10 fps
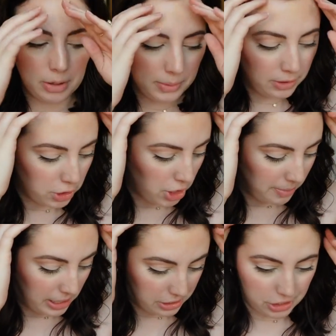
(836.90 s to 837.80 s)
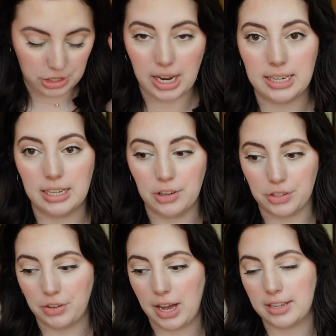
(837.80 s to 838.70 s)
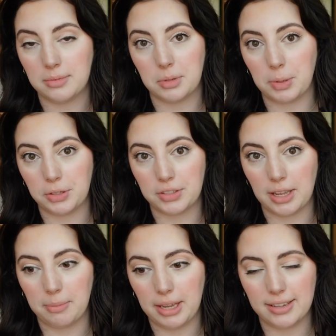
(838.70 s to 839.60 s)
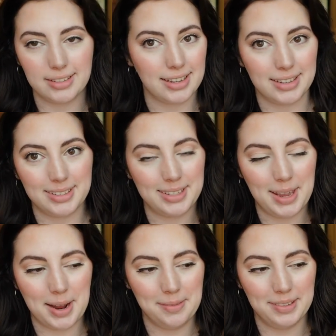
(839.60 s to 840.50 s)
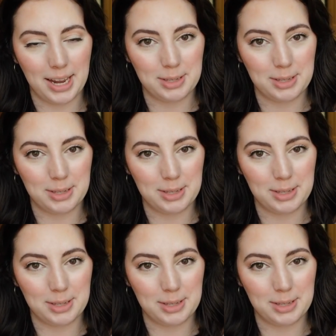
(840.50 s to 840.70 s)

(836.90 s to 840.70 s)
was my little shopping excursion. I also got some sprinkles cupcakes because, you know, got a